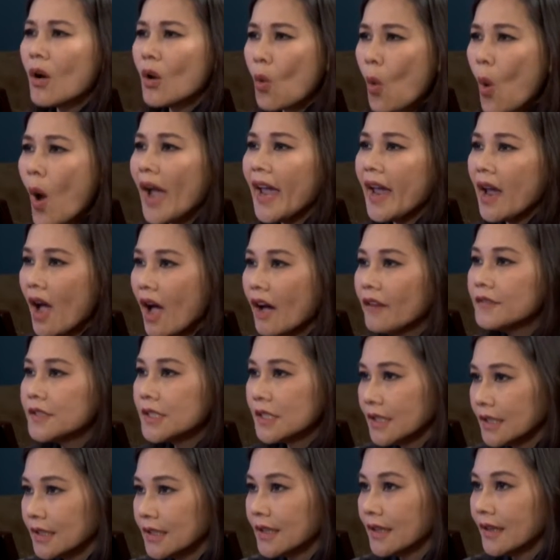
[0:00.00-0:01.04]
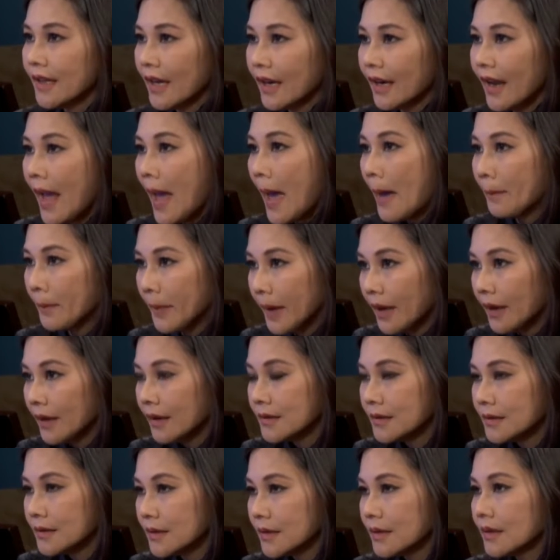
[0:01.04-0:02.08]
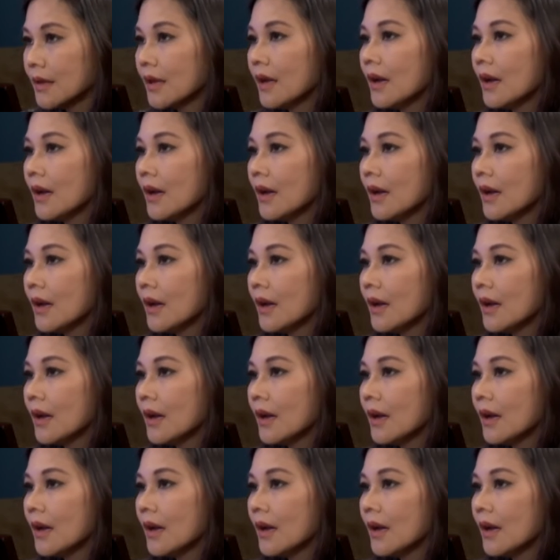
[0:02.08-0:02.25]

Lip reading: quite often that happens